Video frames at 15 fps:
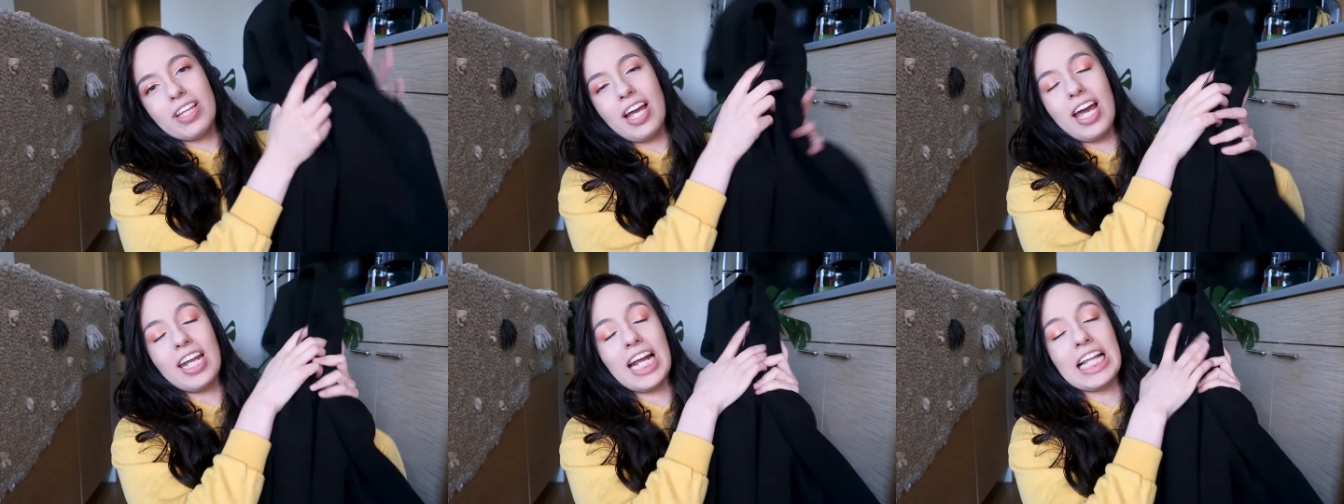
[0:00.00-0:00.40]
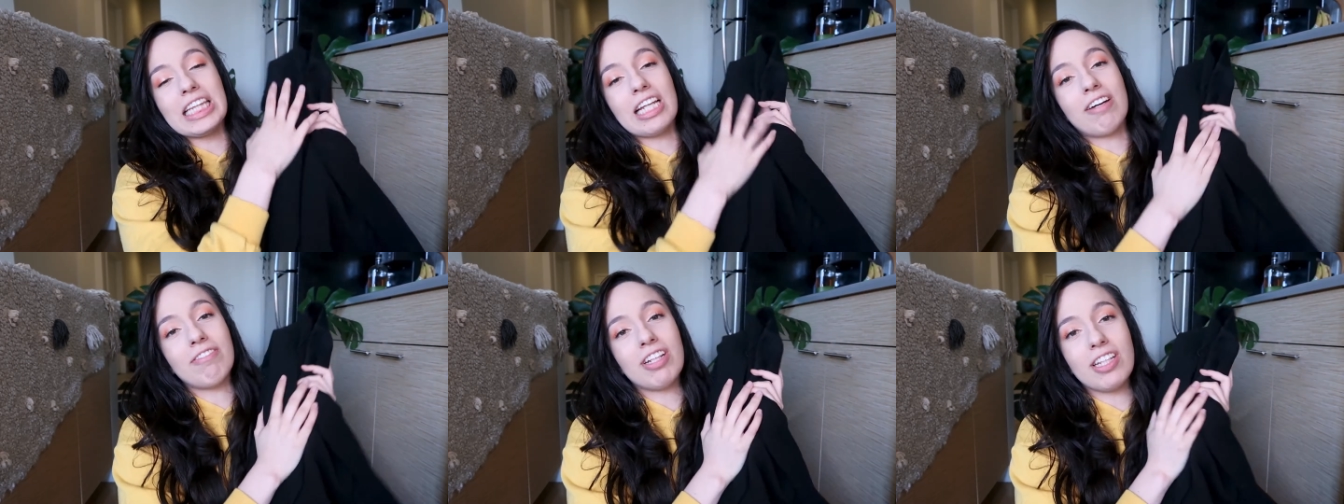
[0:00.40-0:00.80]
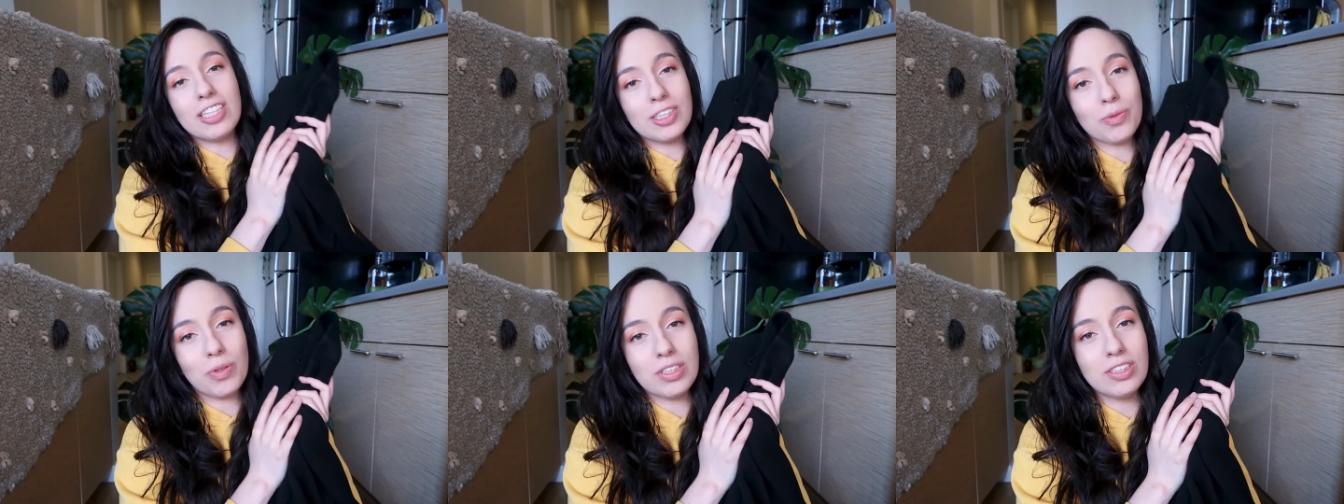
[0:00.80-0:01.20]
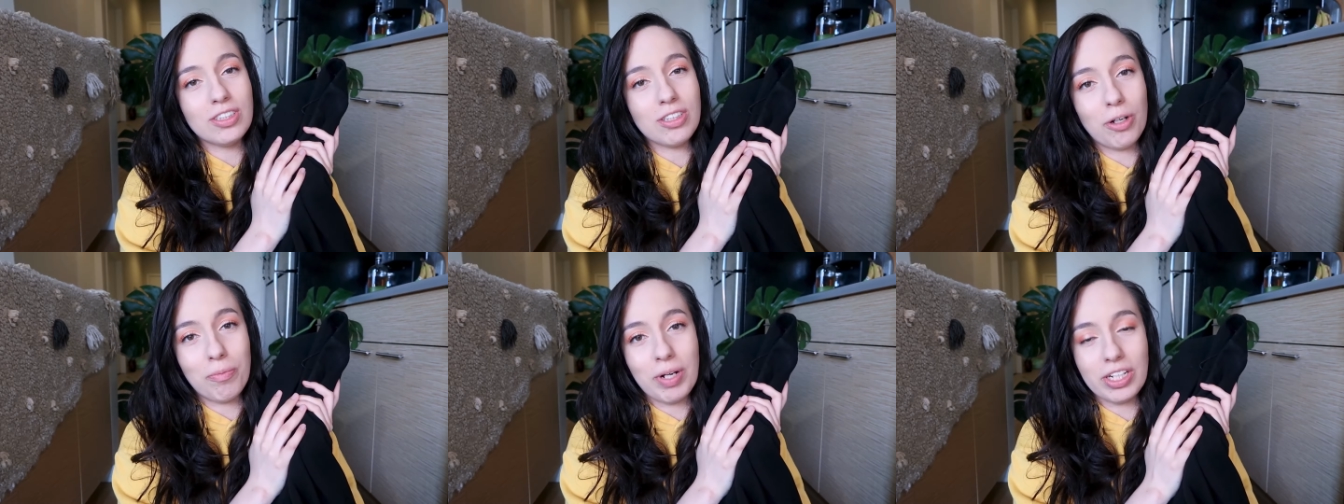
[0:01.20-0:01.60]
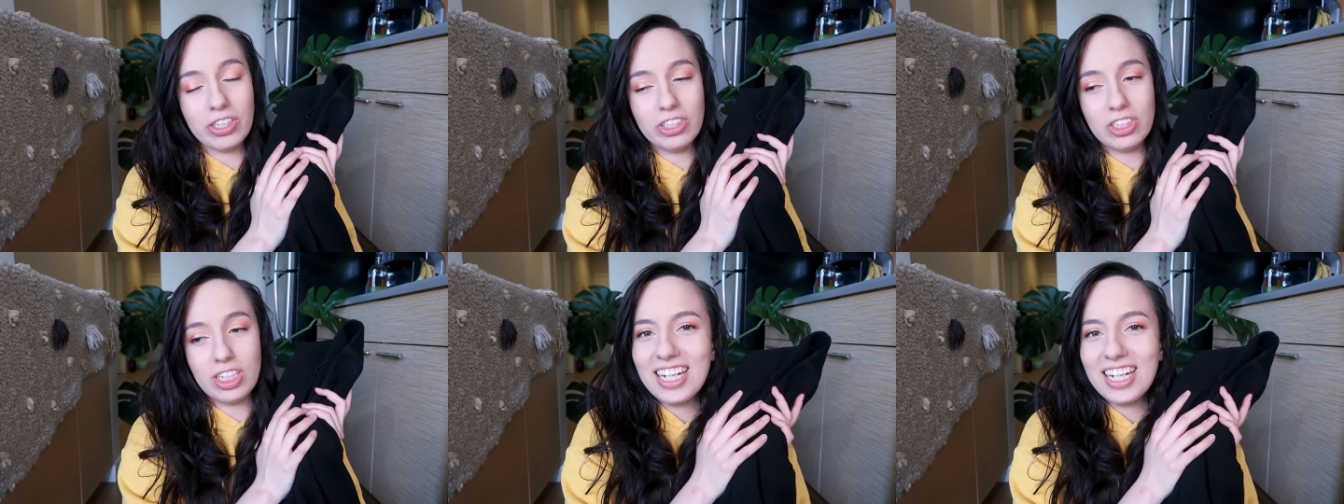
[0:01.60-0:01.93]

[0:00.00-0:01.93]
and I loved this one so much.